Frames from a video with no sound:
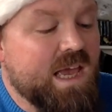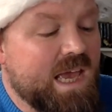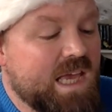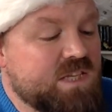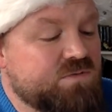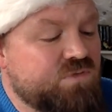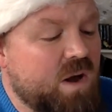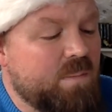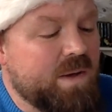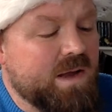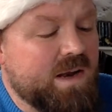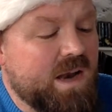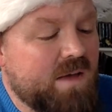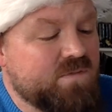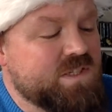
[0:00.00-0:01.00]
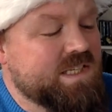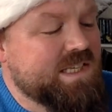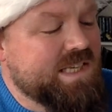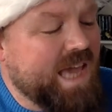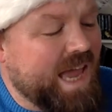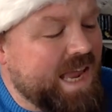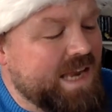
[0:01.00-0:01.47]
his rubber gloves
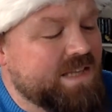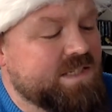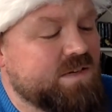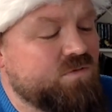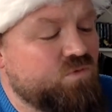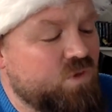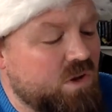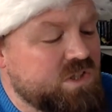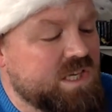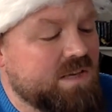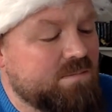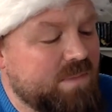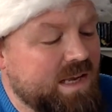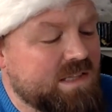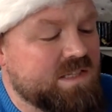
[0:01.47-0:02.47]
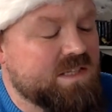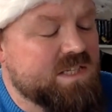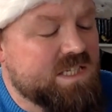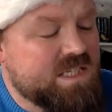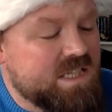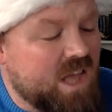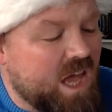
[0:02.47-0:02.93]
caked in rotting meat and
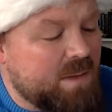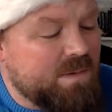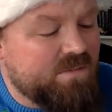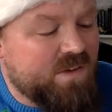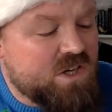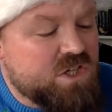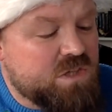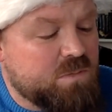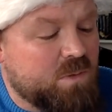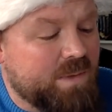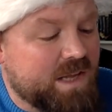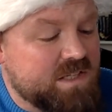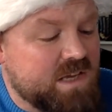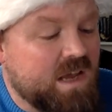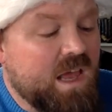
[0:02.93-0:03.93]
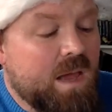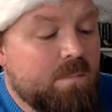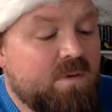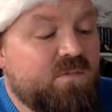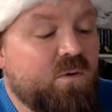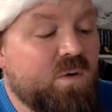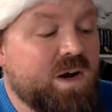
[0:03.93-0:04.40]
slimy vegetable matter
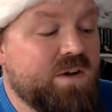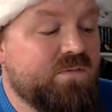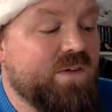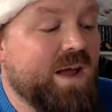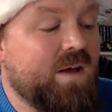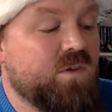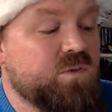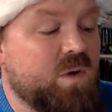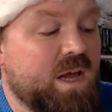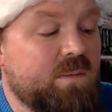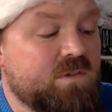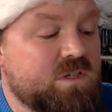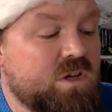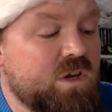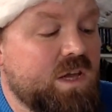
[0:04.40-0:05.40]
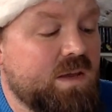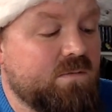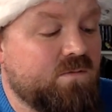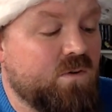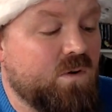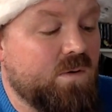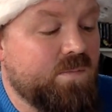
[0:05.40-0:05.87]
before he'd found what he was looking
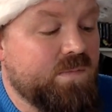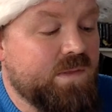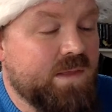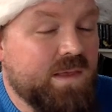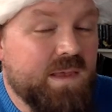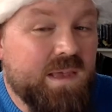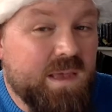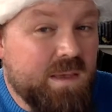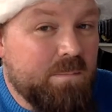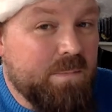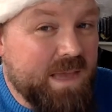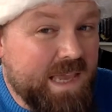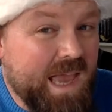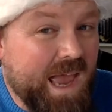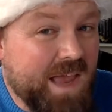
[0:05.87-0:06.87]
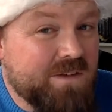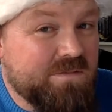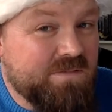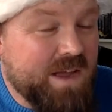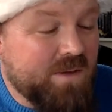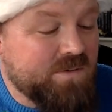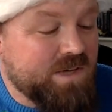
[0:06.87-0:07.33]
for. But he had
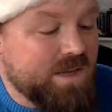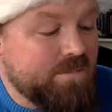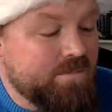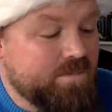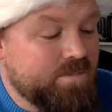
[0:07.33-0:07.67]
found it.